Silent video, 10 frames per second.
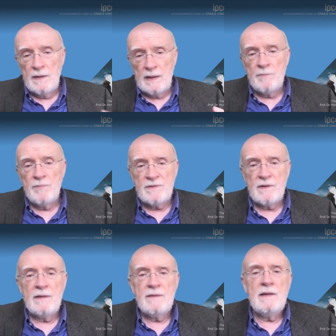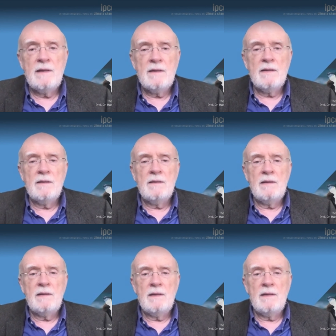emphasizing
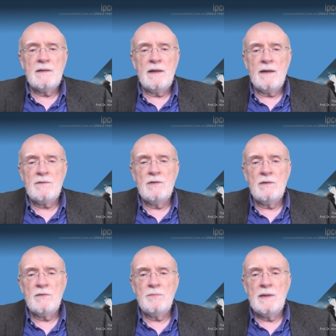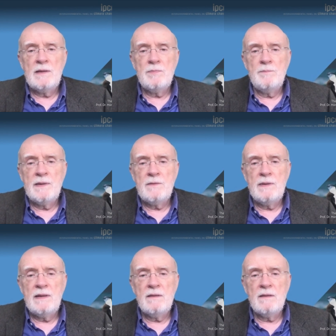the interactions be
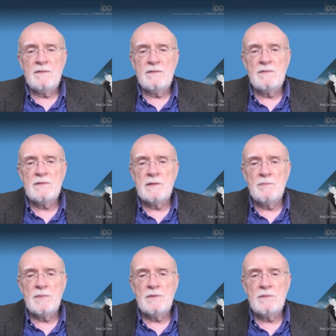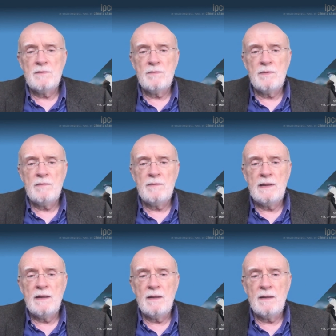between systems where
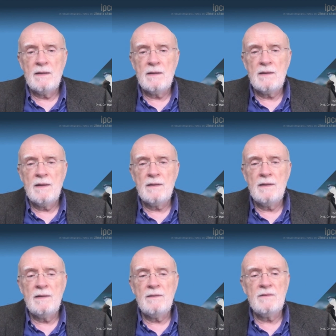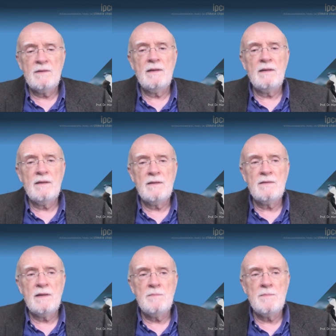we are currently seeing
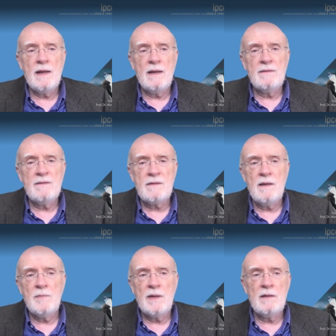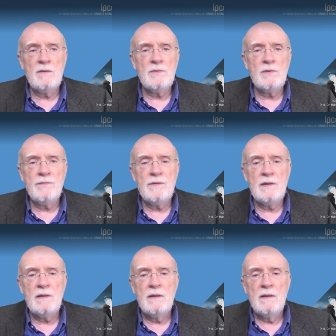this imbalance coming out of
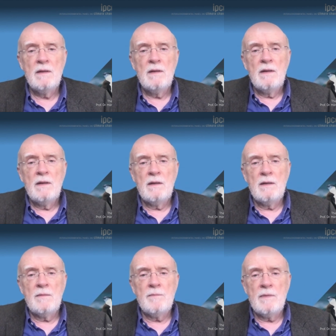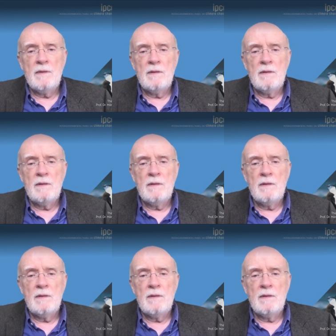the um,